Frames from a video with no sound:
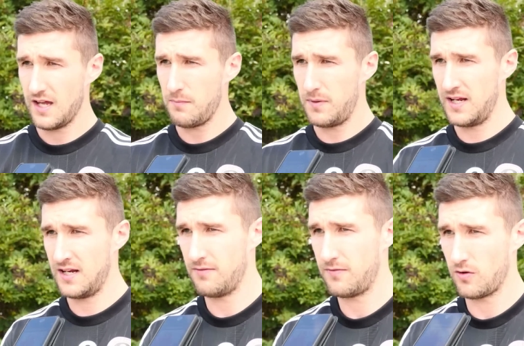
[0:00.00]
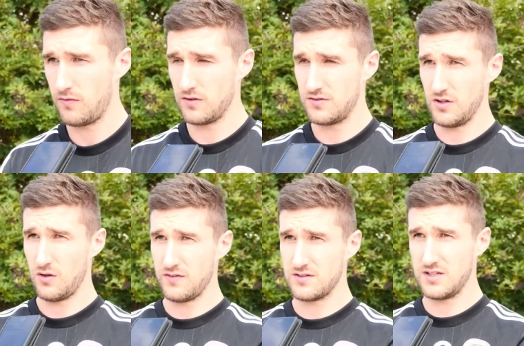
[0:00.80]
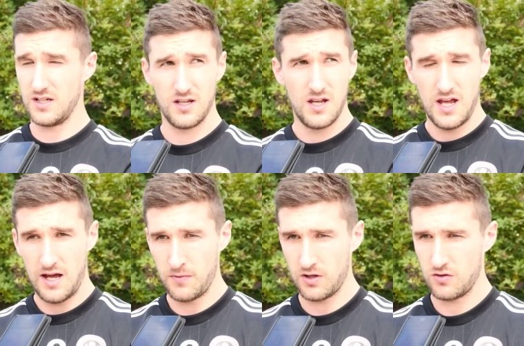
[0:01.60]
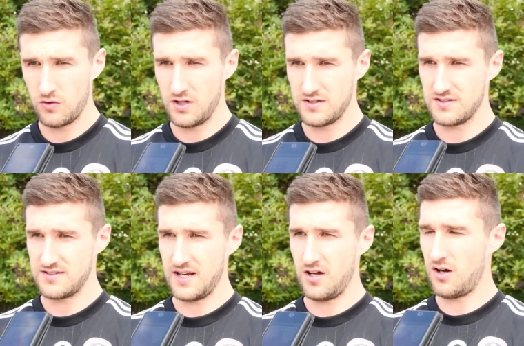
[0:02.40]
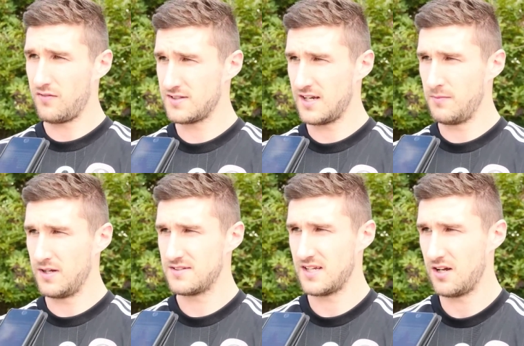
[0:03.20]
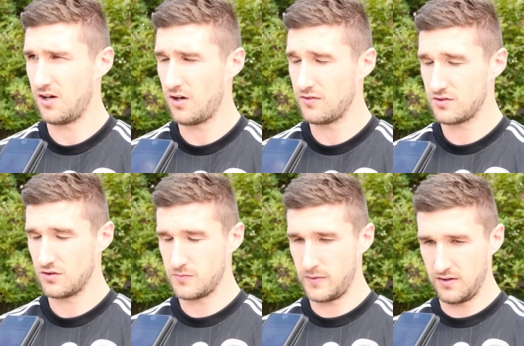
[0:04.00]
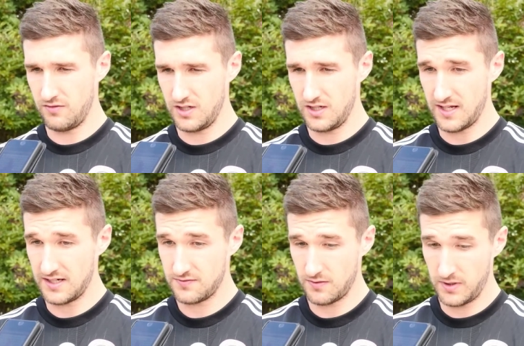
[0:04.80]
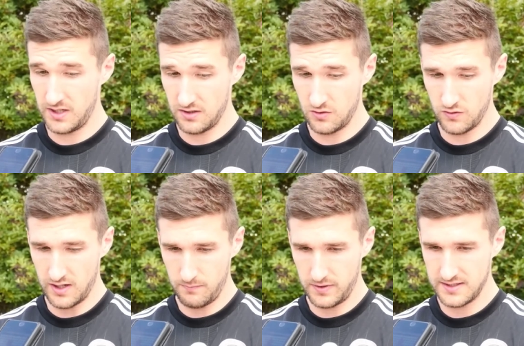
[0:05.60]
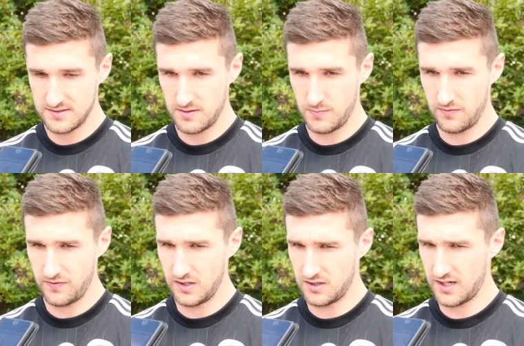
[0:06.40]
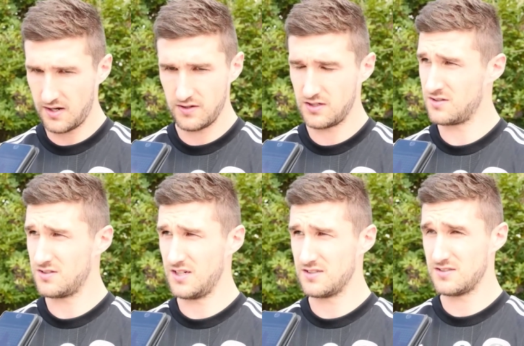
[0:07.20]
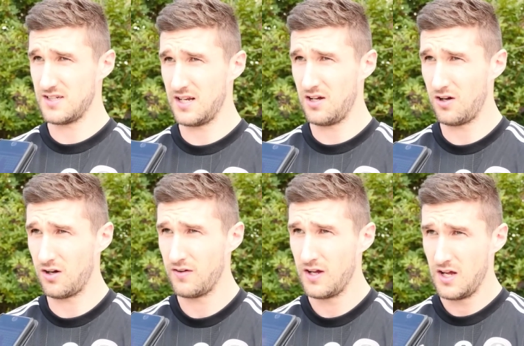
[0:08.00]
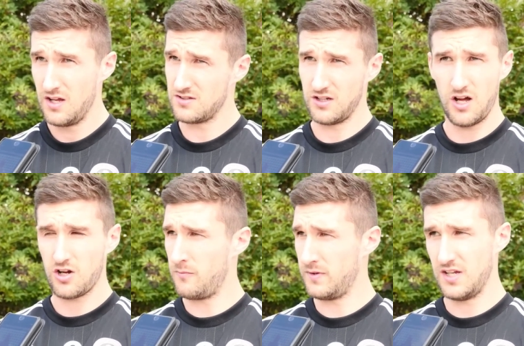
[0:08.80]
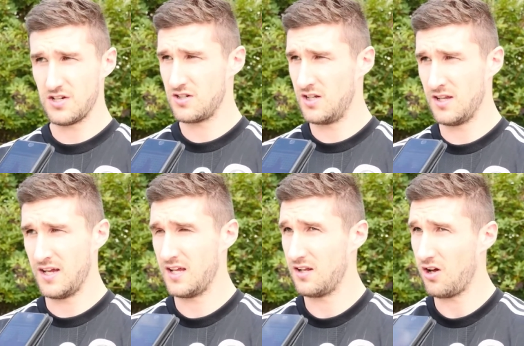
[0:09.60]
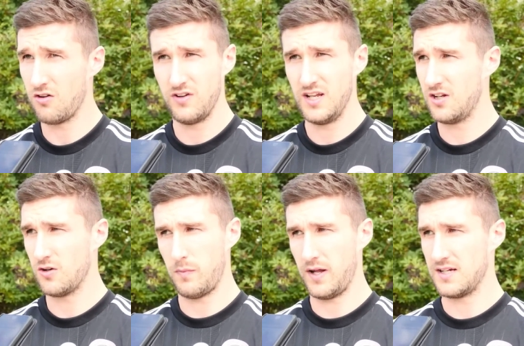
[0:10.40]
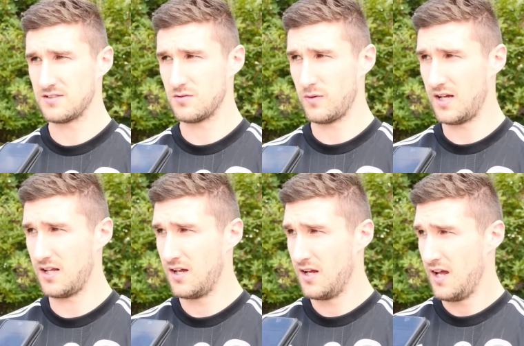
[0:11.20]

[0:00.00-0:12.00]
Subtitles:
Yeah, playing in a 4-4-2, obviously I'm not going as a centre-half, centre-mid, centre-half, so it's been really nice for me to know that I'm playing centre-midfield. The gaffer doesn't see he's a centre-half. There's a lot of competition in there, a lot of really good players as well.